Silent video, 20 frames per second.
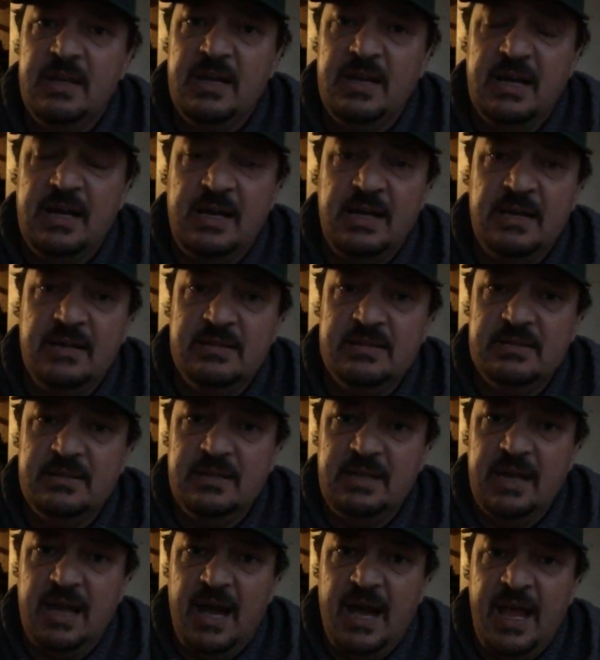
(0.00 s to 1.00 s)
Uh,
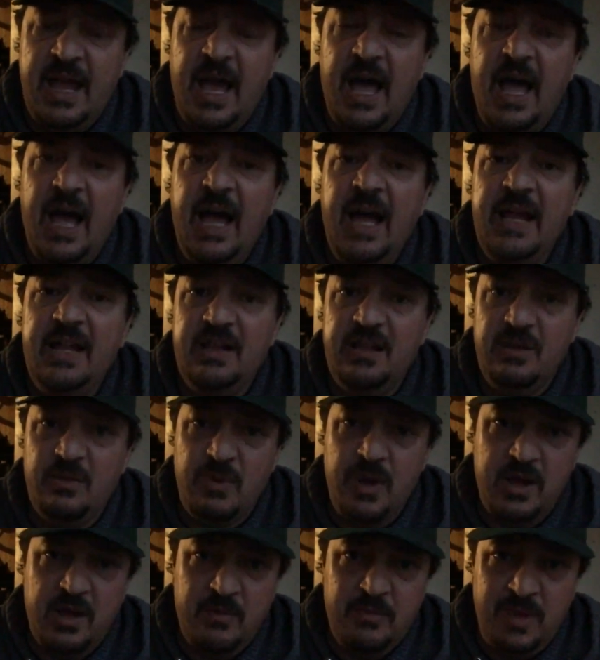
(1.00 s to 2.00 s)
I highly
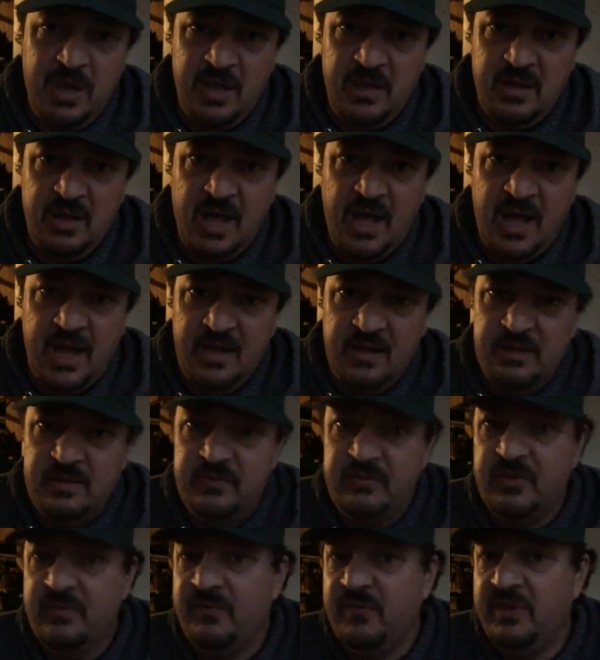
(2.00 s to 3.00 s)
recommend
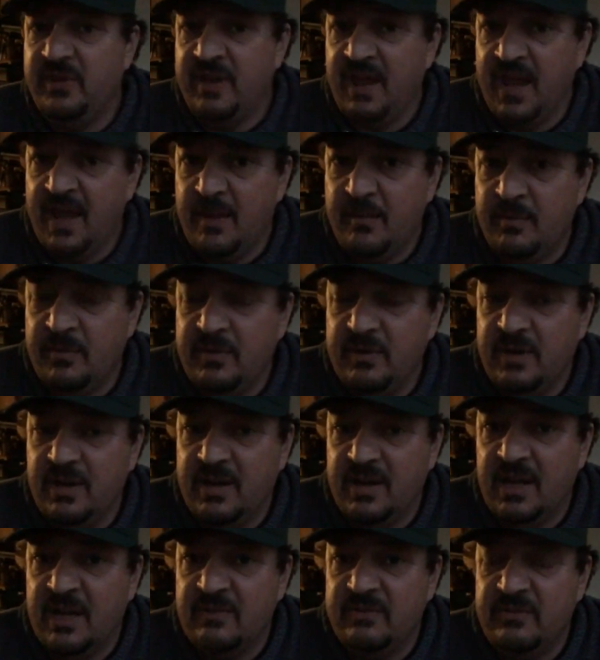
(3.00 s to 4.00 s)
Islands of the Damned,
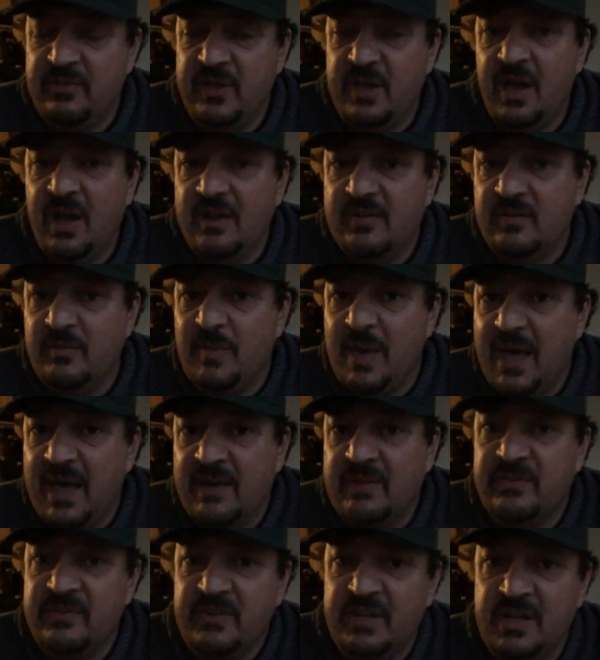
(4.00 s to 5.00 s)
Against the Odds
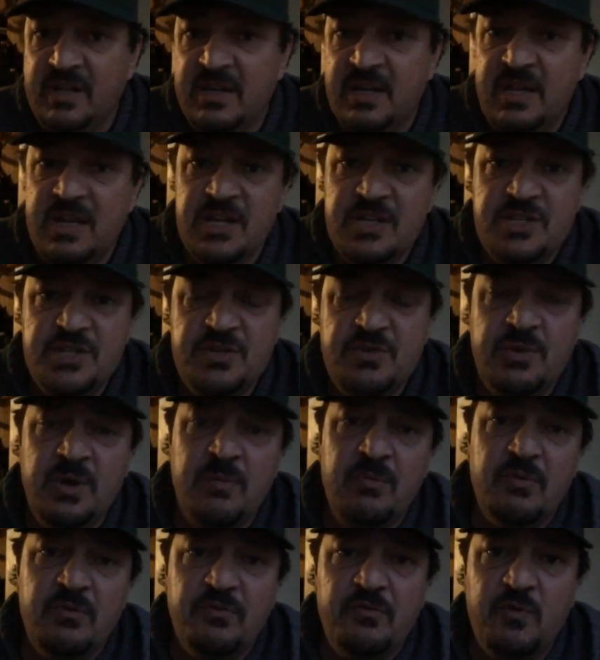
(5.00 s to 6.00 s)
magazine, issue
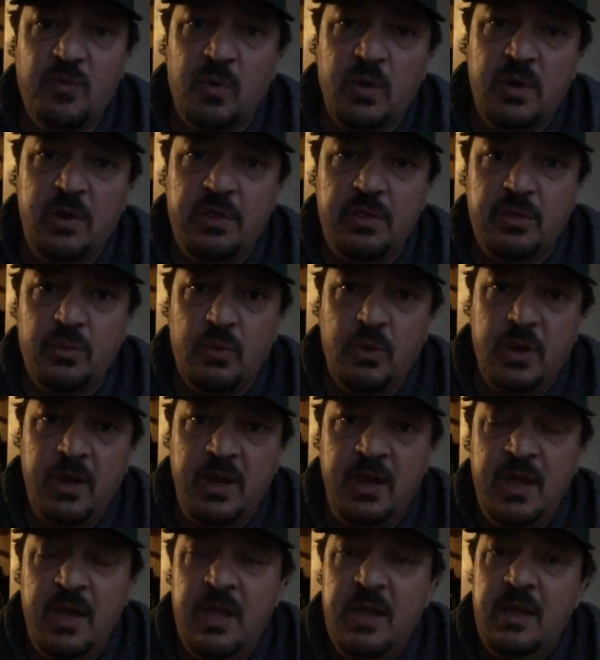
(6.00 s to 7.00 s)
number
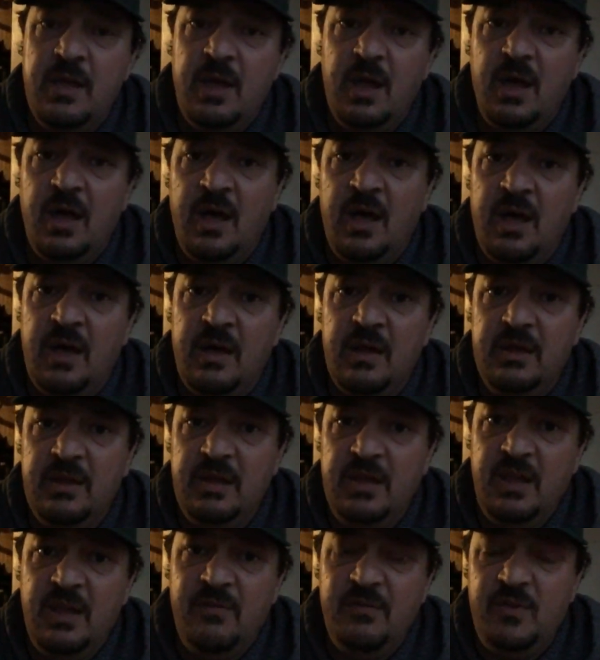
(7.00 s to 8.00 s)
43. Uh,
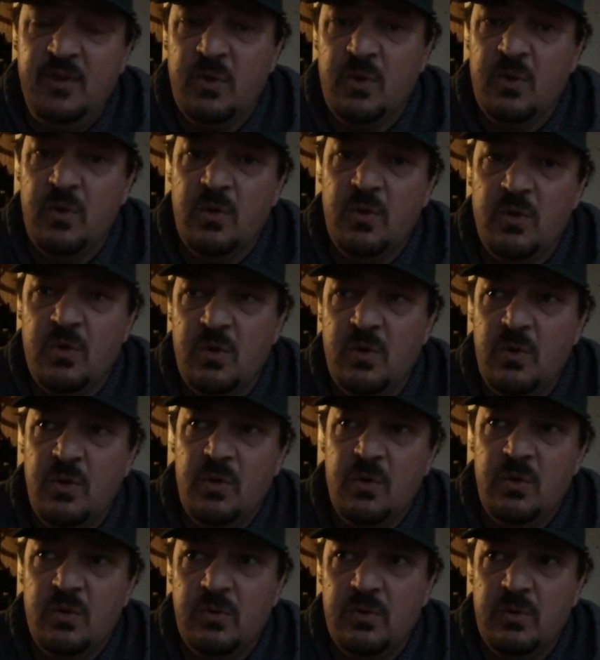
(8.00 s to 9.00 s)
if
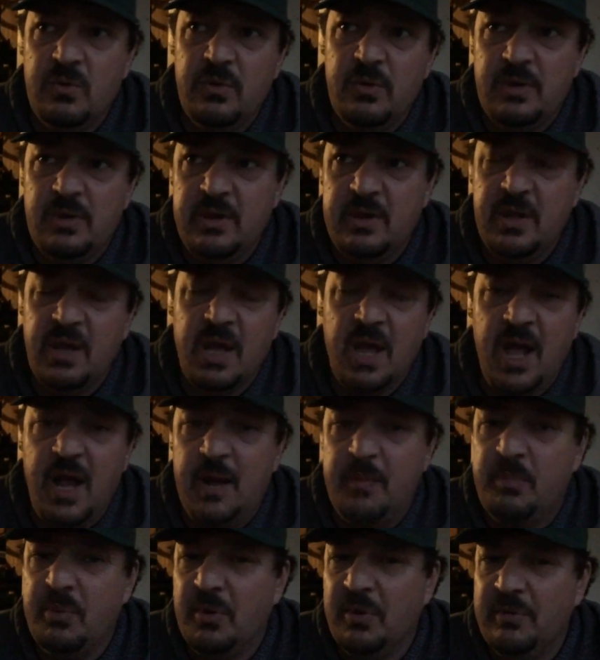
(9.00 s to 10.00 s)
you're the
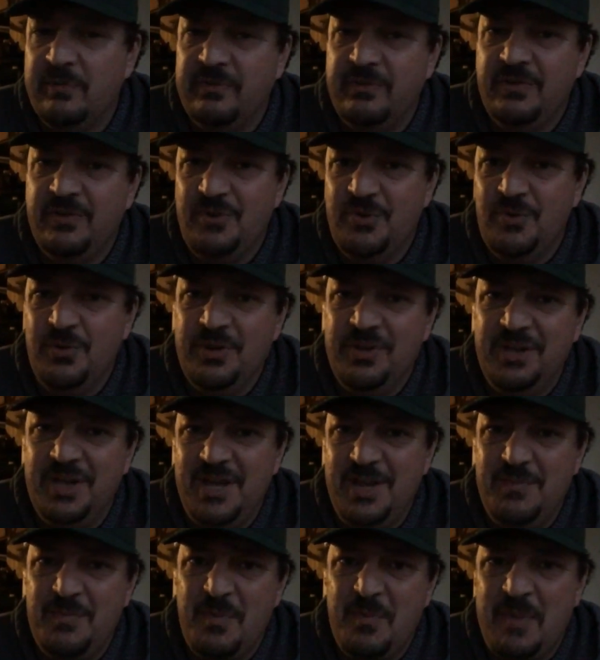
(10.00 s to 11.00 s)
kind of person who would
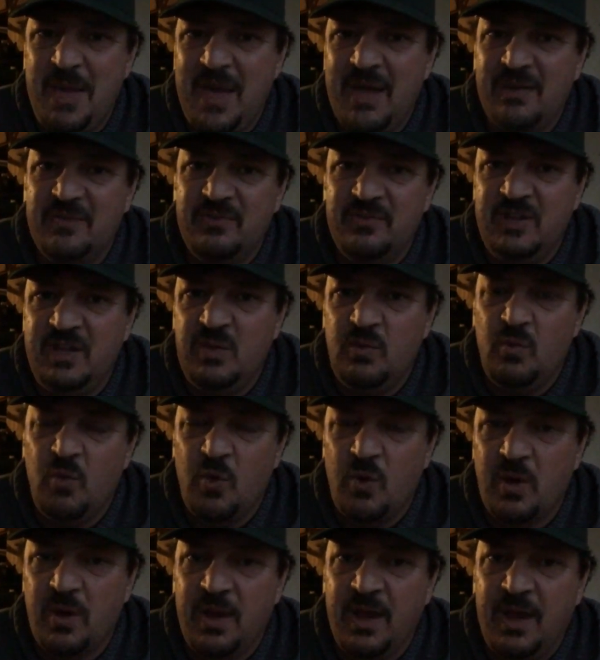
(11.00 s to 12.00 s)
keep a magazine
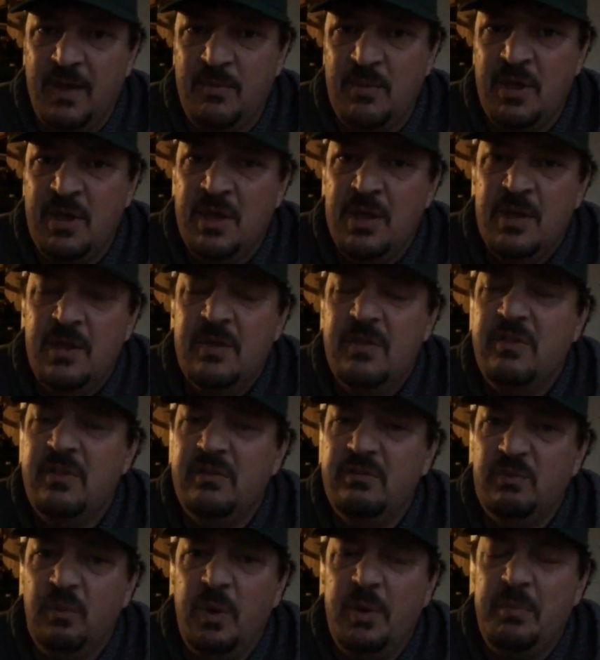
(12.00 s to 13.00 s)
war game,
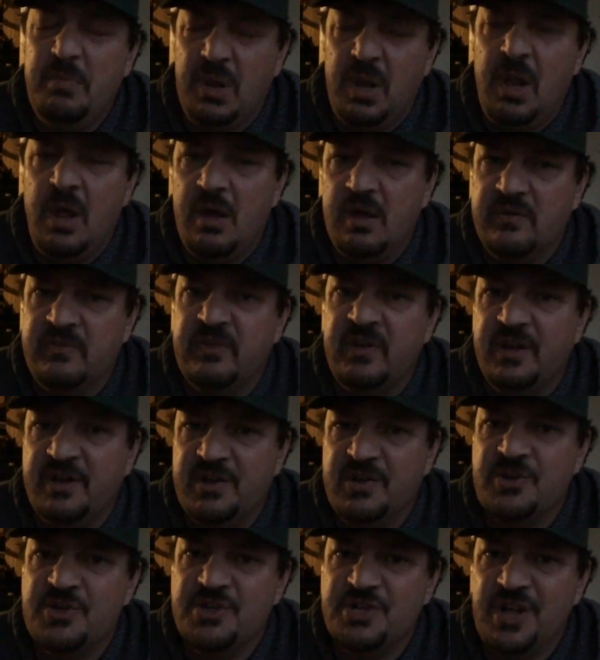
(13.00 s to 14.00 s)
this one belongs on
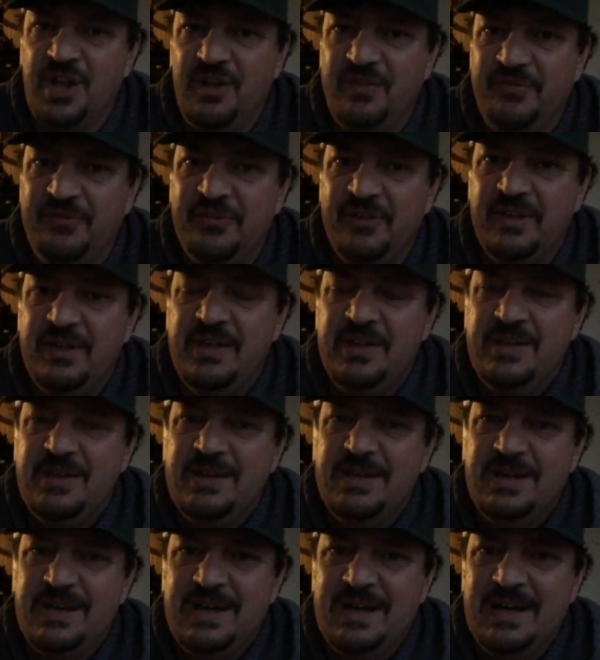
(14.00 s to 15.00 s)
your shelf.
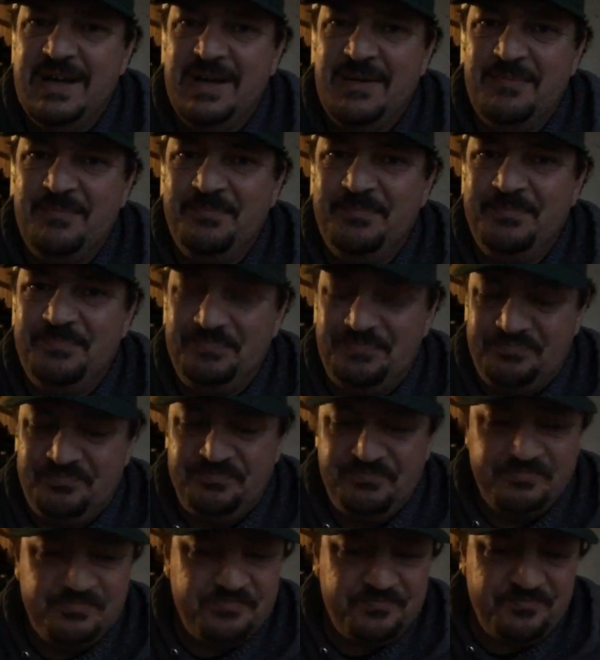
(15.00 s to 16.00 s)
Um,
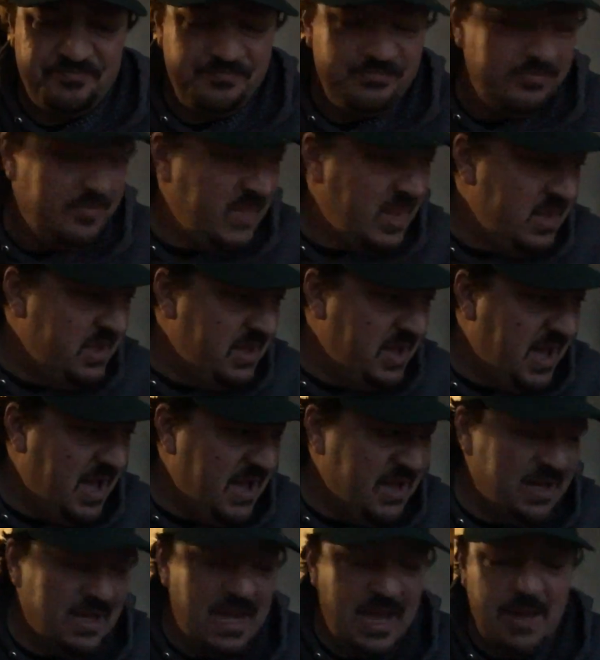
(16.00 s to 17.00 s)

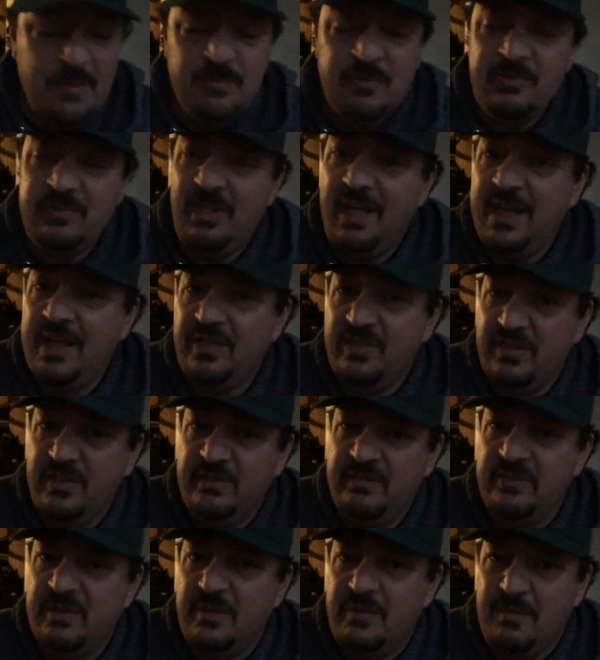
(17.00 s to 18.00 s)
yeah, games like
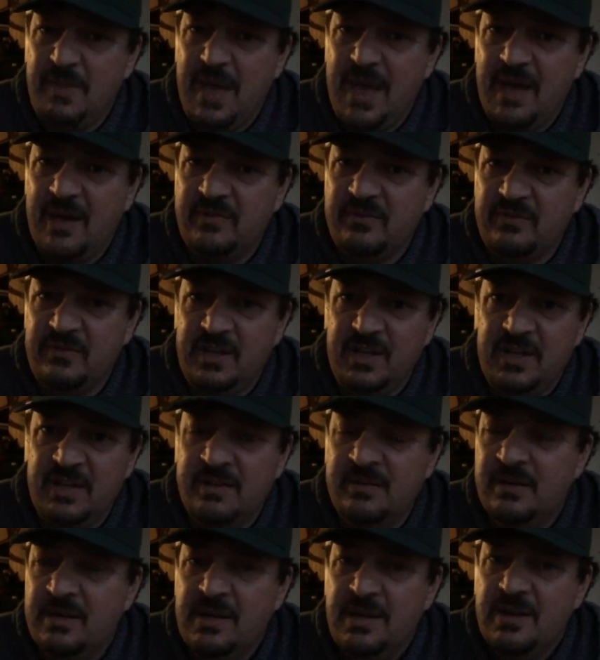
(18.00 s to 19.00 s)
this in a
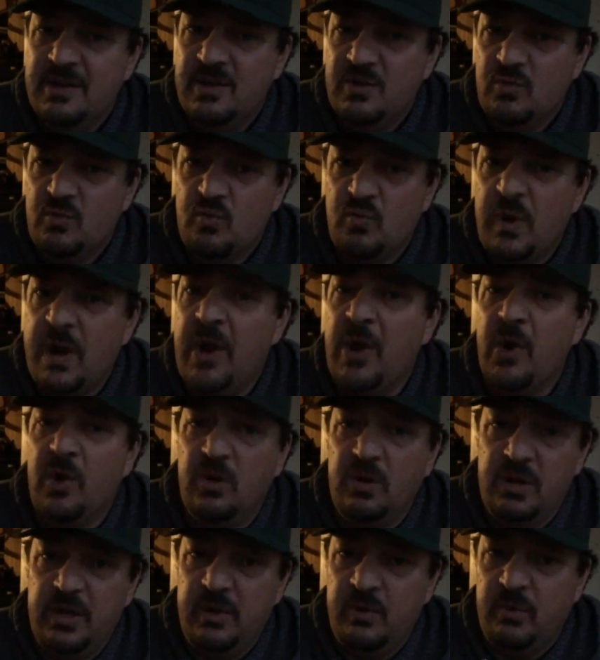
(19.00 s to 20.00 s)
magazine
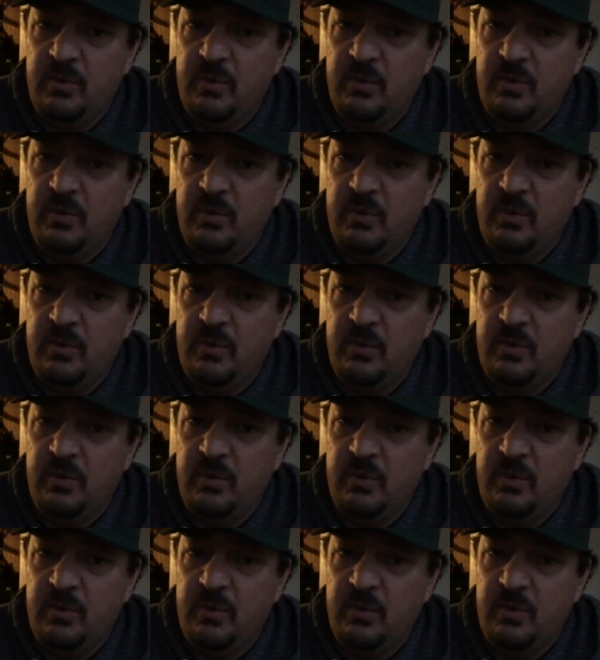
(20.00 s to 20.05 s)
rarely